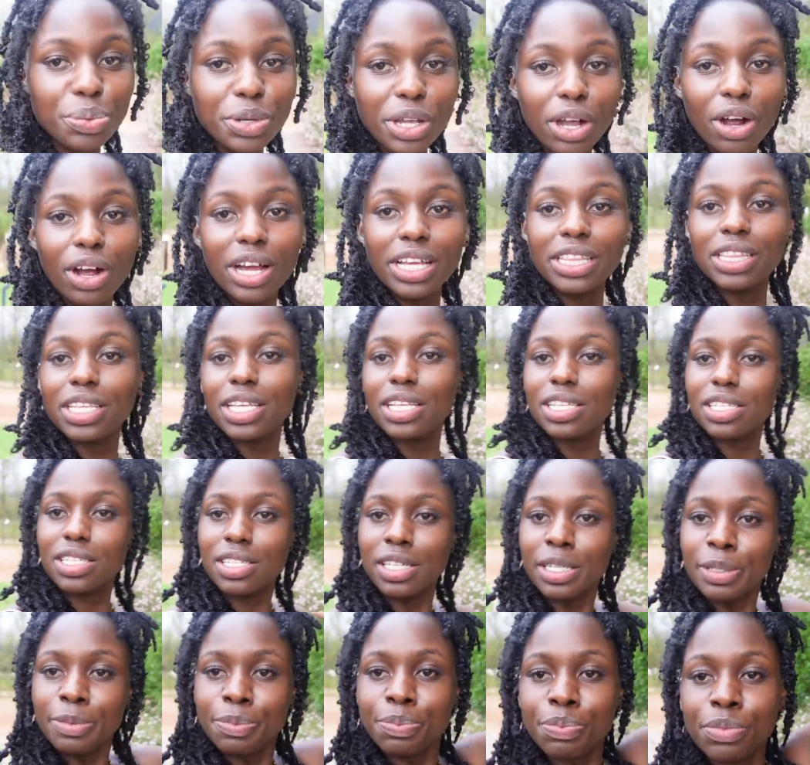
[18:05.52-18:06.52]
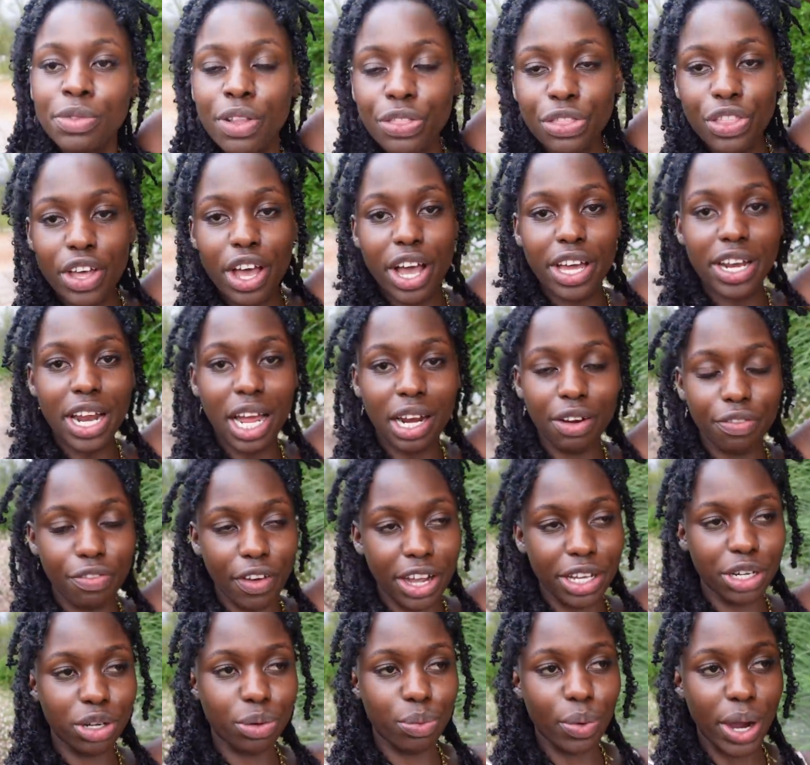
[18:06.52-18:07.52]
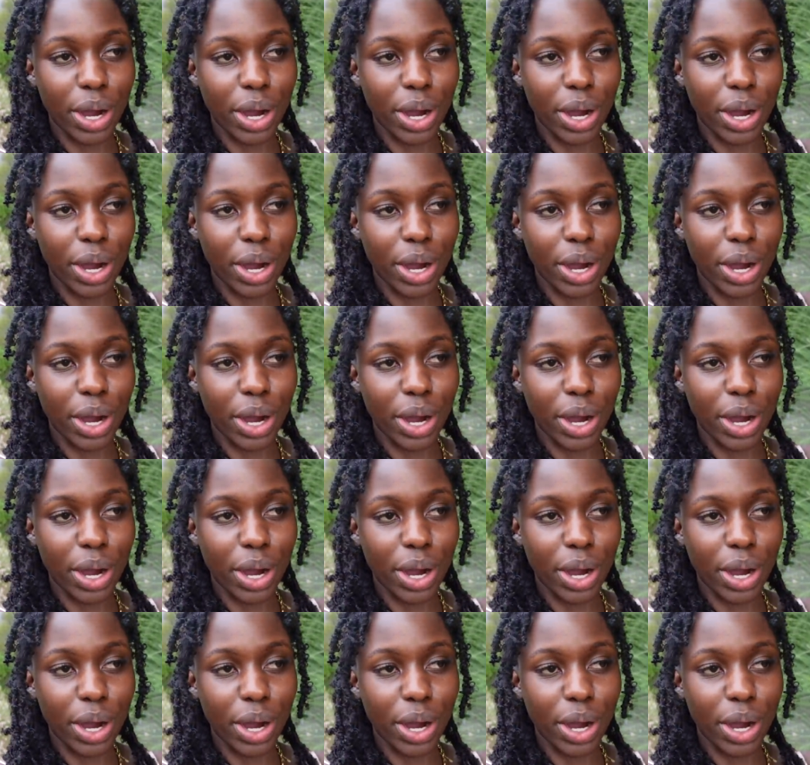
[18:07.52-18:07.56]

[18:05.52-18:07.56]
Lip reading: we are in this third and final